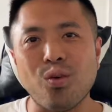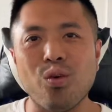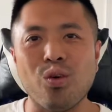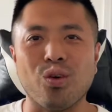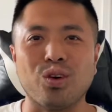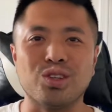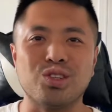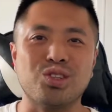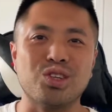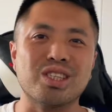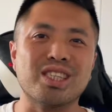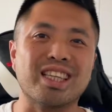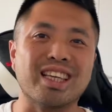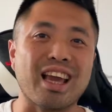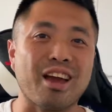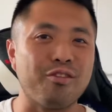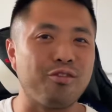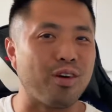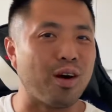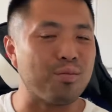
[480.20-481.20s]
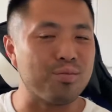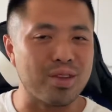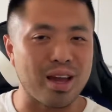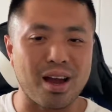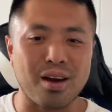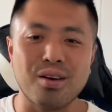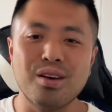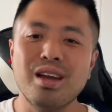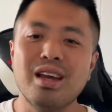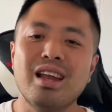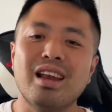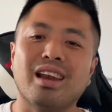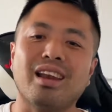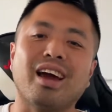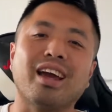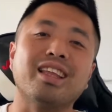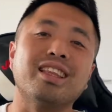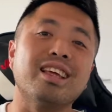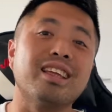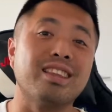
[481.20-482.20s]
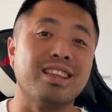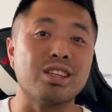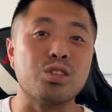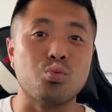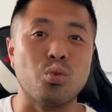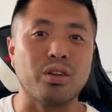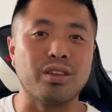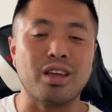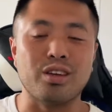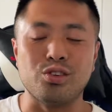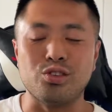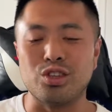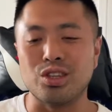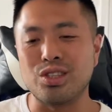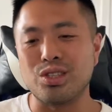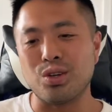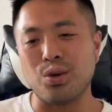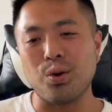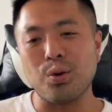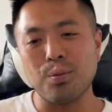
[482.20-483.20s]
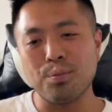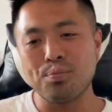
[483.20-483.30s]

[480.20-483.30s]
or just get farmed down, like this one that you just saw.